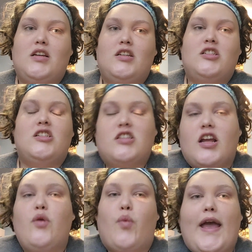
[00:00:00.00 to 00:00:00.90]
she's
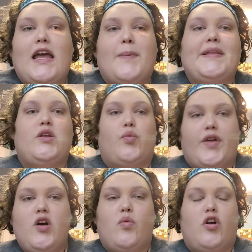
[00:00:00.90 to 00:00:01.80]
gonna wake up in the
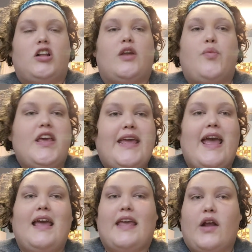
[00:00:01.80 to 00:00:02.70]
real world, and we
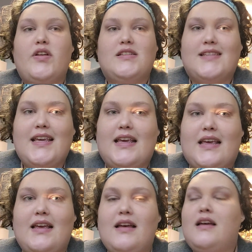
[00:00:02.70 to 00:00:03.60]
can't guarantee